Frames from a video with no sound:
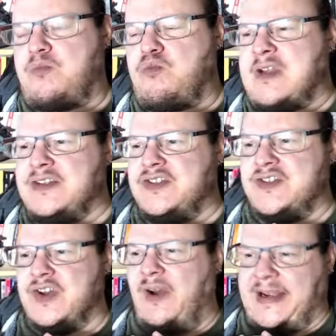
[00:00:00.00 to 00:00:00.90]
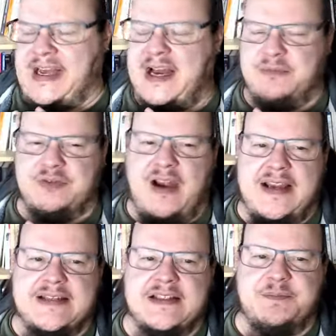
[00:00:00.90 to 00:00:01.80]
design arms
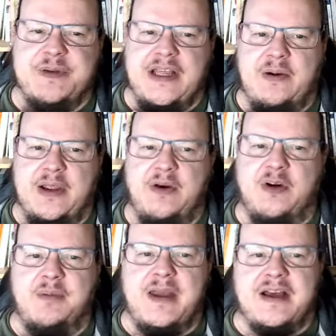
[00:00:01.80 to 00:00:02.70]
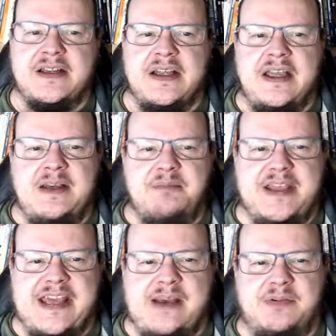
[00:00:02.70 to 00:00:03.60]
race that's been going on about
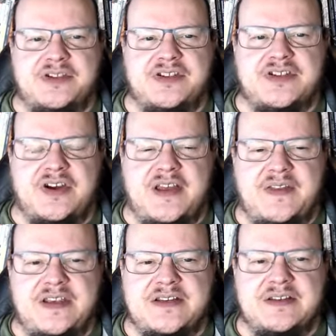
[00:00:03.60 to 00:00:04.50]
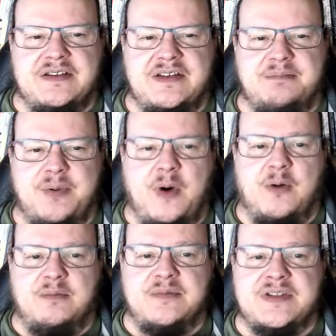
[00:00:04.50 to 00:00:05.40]
being able to design these
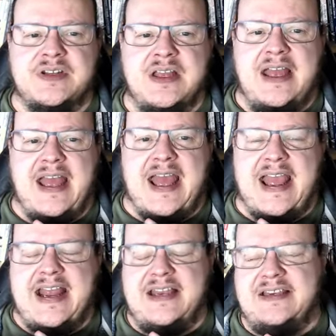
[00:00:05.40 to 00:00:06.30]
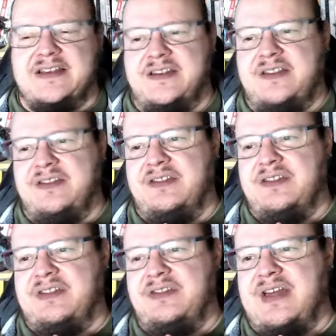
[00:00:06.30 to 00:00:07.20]
bombs, and
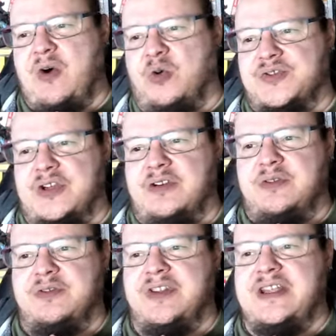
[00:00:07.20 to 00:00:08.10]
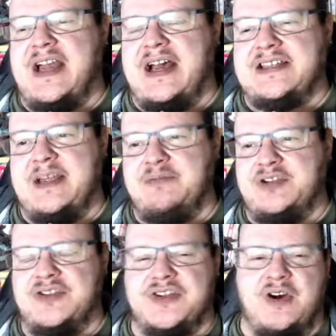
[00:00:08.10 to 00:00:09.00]
also the attempt to
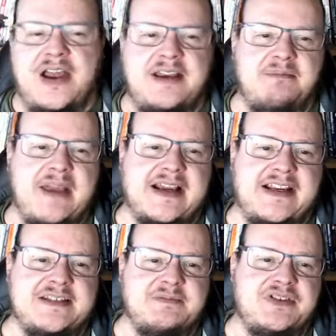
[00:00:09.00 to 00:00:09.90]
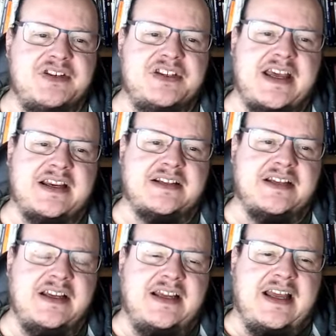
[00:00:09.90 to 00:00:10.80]
design mechanisms to detect
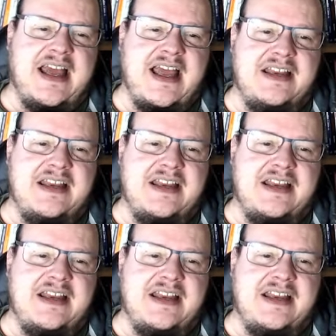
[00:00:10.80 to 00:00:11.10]
and